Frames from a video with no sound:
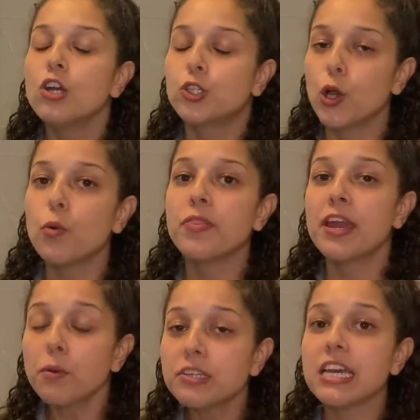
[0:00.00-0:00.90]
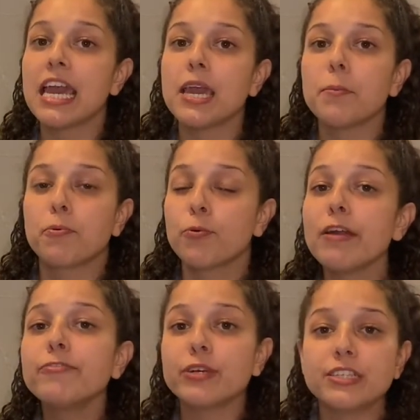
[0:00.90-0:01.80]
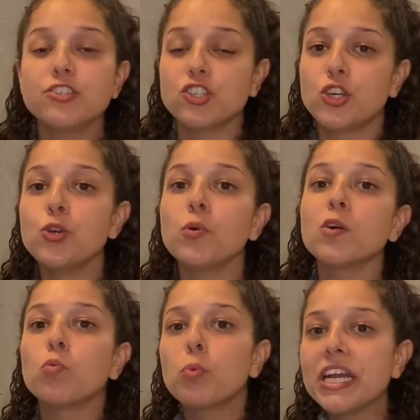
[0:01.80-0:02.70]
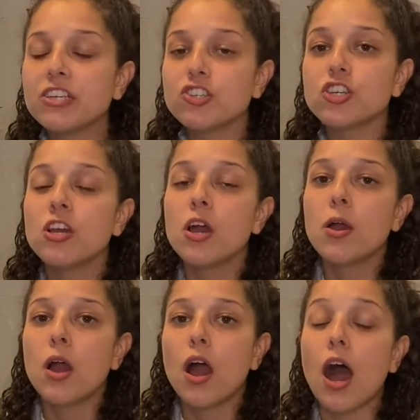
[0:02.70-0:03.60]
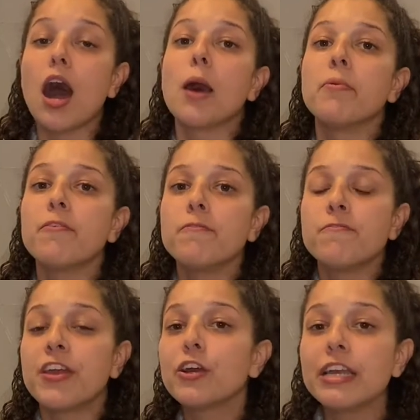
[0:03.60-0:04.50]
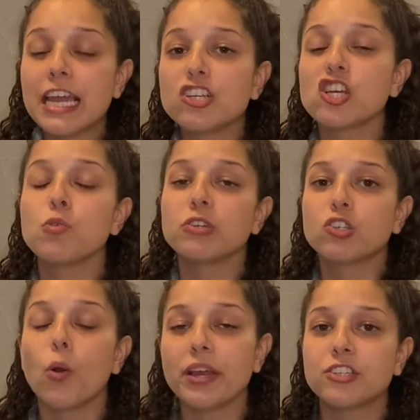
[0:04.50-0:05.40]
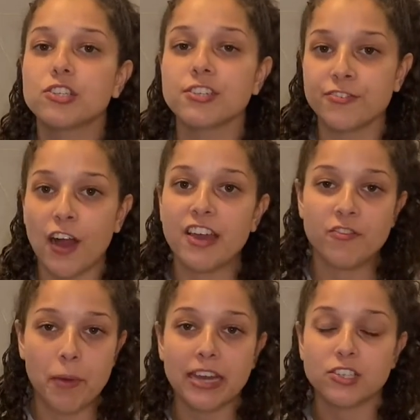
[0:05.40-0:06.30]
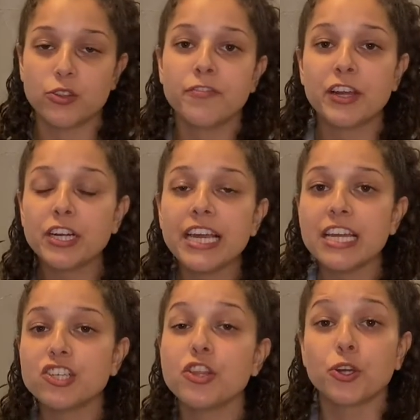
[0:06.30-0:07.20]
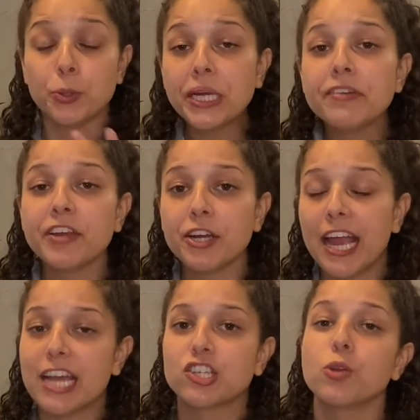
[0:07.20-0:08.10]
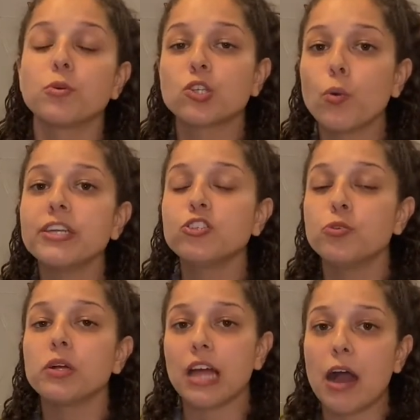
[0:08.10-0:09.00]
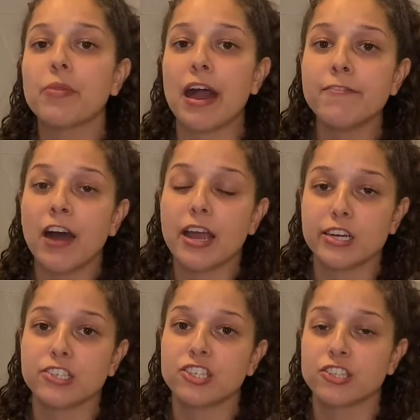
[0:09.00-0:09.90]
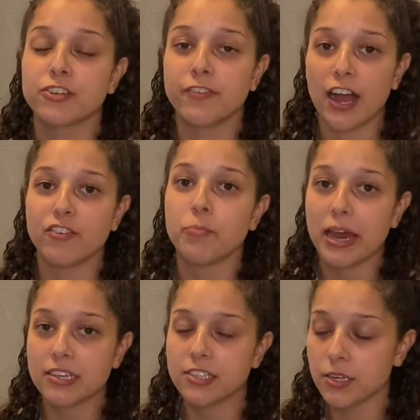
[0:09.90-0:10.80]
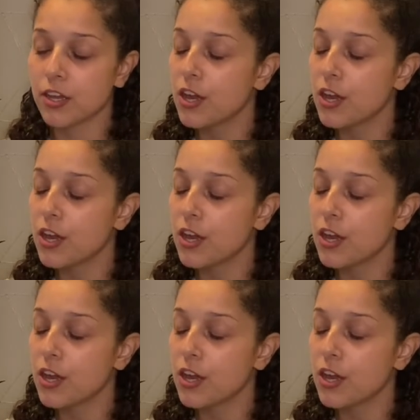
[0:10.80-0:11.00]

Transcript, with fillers: So there was a preference to which um, variation was going to survive best. So the variation, the green variation, was going to allow that virus to survive best.